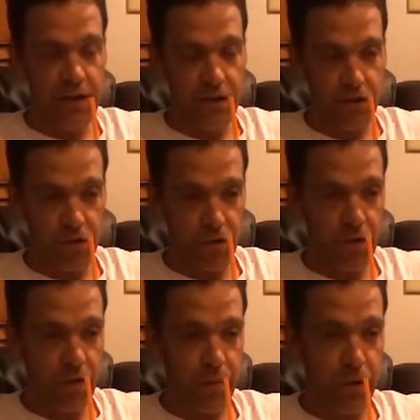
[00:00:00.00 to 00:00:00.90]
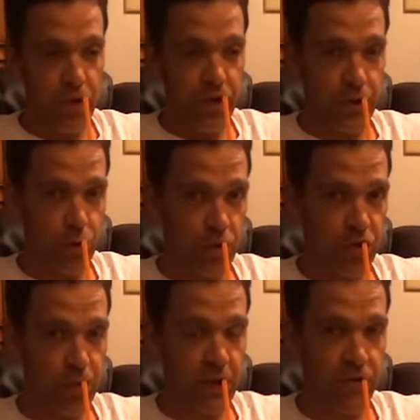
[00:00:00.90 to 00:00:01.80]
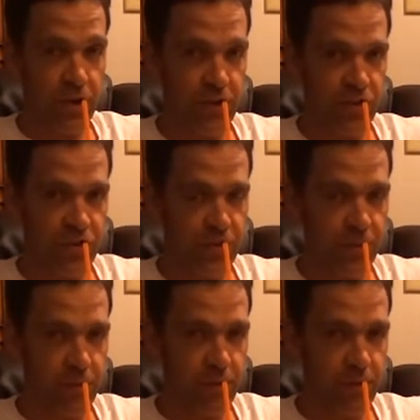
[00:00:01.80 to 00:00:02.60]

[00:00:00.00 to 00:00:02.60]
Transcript: your ability to experience